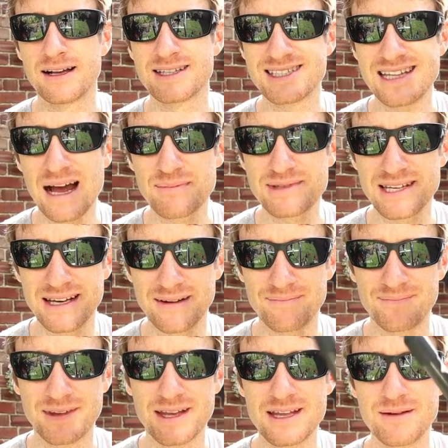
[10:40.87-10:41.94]
snapped it.
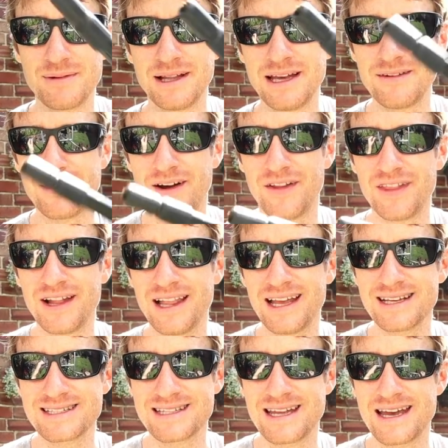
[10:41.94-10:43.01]
Can you believe it? On the
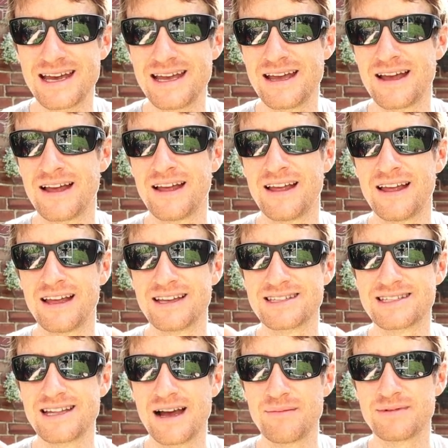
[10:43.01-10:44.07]
last day,
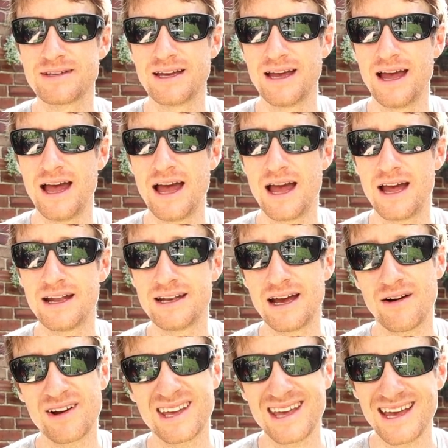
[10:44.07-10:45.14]
snapped it.
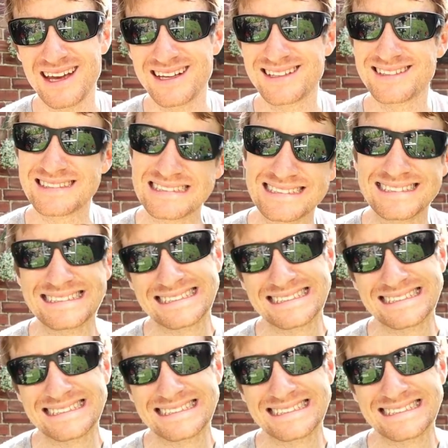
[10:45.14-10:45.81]
Now again,